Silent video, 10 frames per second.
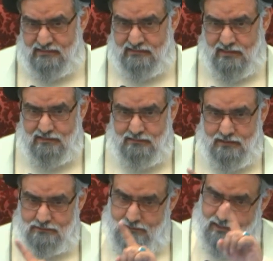is not
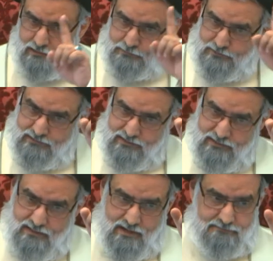going to help you in the
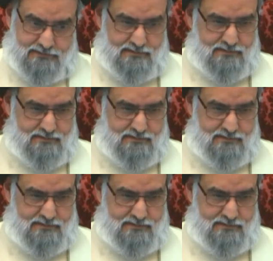hereafter.